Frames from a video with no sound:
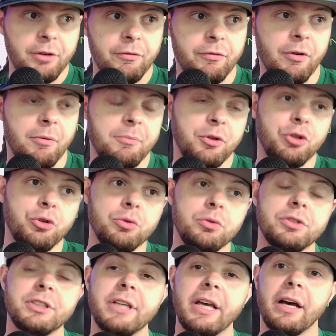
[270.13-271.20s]
from
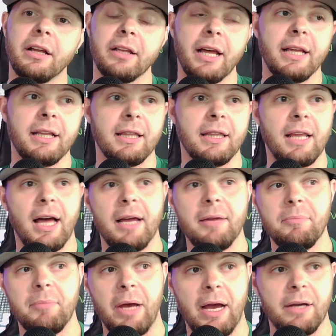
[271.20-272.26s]
UCLA,
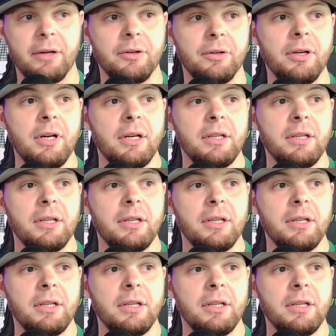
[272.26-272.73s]
linebacker.